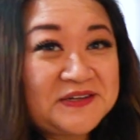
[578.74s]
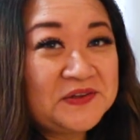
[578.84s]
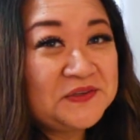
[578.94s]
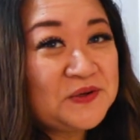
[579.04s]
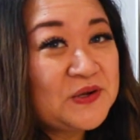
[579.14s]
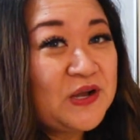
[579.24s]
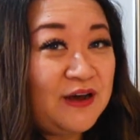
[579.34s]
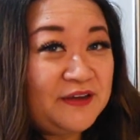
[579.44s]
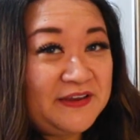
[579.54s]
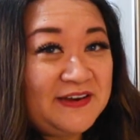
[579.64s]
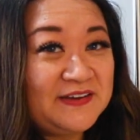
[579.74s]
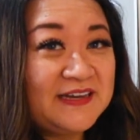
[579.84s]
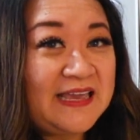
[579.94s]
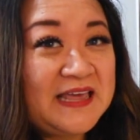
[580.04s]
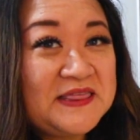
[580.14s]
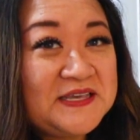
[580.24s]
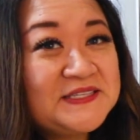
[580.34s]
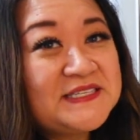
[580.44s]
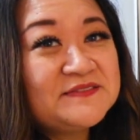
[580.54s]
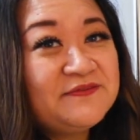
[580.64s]
is our little coffee nook. And
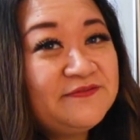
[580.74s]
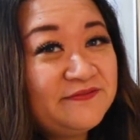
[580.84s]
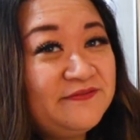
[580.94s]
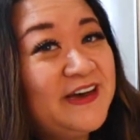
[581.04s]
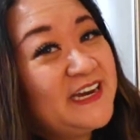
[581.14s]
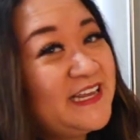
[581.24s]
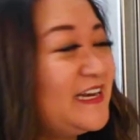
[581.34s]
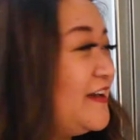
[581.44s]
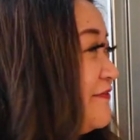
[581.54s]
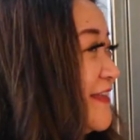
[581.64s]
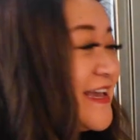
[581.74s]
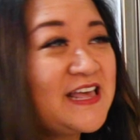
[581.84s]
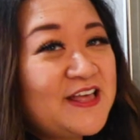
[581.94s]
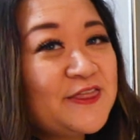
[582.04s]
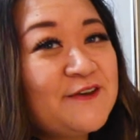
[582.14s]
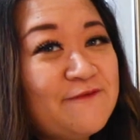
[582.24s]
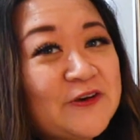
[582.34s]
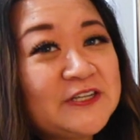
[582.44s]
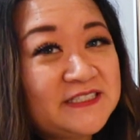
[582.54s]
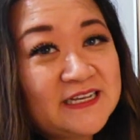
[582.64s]
this is funny enough, like the
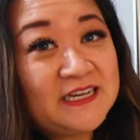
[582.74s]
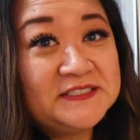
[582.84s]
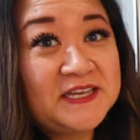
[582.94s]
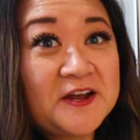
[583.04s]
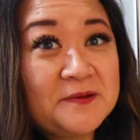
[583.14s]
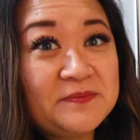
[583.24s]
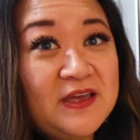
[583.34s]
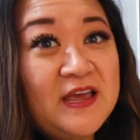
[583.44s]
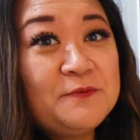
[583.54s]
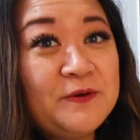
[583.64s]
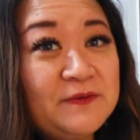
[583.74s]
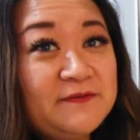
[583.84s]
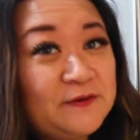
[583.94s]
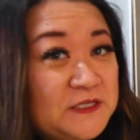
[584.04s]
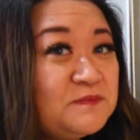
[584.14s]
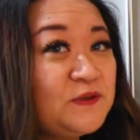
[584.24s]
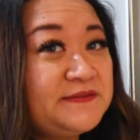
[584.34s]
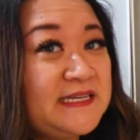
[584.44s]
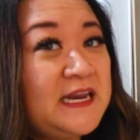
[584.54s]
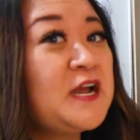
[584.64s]
first thing I set up. When we first
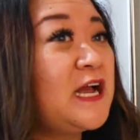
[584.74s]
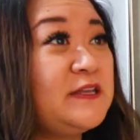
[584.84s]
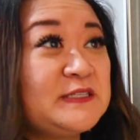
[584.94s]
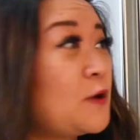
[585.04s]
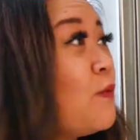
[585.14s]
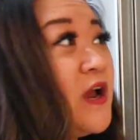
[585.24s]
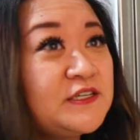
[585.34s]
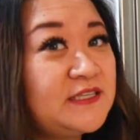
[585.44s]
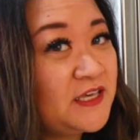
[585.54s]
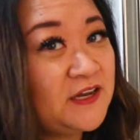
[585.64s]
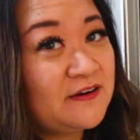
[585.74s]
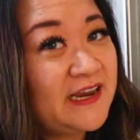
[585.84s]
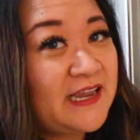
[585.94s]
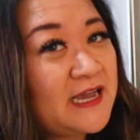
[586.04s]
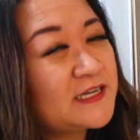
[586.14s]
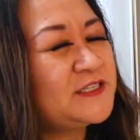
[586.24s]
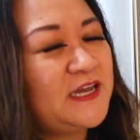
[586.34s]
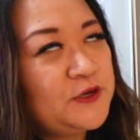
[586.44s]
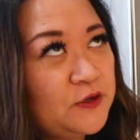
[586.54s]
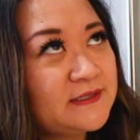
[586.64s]
moved in here, I was like, where's the Keurig?
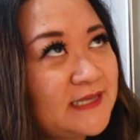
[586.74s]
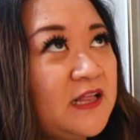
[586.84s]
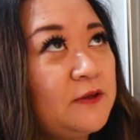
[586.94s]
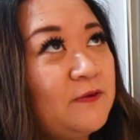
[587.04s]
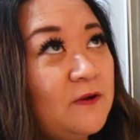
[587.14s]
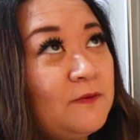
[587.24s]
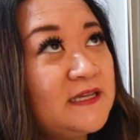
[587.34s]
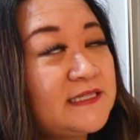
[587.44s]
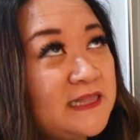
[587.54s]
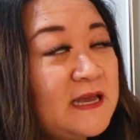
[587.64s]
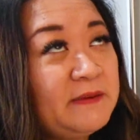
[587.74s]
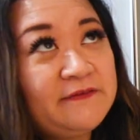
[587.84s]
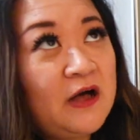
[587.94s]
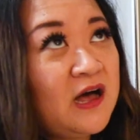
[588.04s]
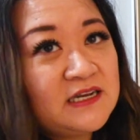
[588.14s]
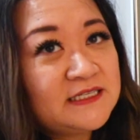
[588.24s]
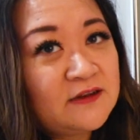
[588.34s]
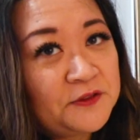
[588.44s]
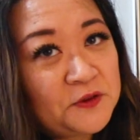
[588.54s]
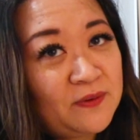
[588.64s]
Actually, I knew exactly where it was. I think I might've hugged
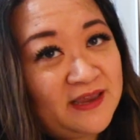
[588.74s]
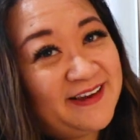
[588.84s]
it on the way